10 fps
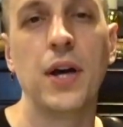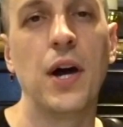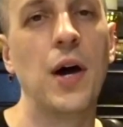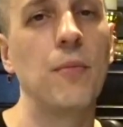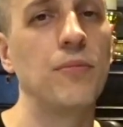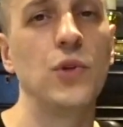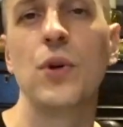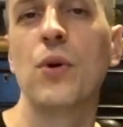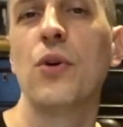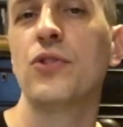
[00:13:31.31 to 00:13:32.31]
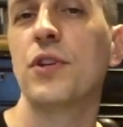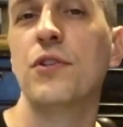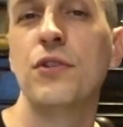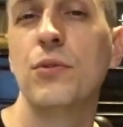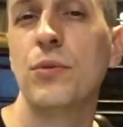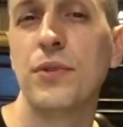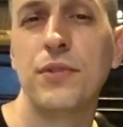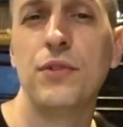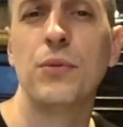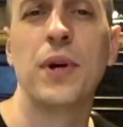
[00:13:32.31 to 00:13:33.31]
um, you, all you had to do was
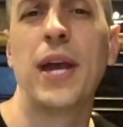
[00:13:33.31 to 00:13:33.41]
do a